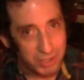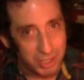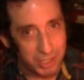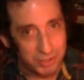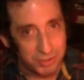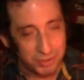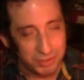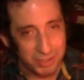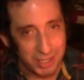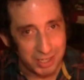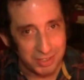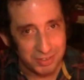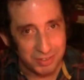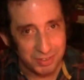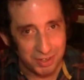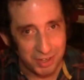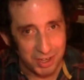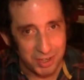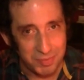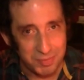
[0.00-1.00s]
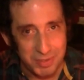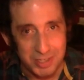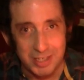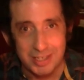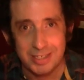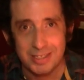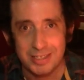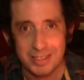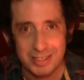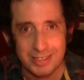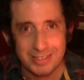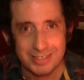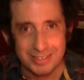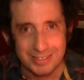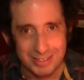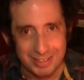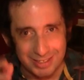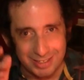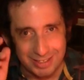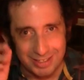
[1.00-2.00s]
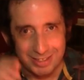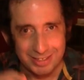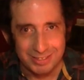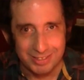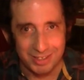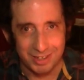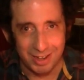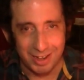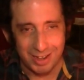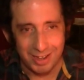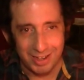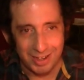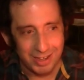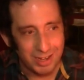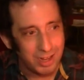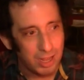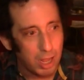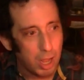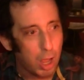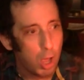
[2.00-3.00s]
Until next time, ta-da!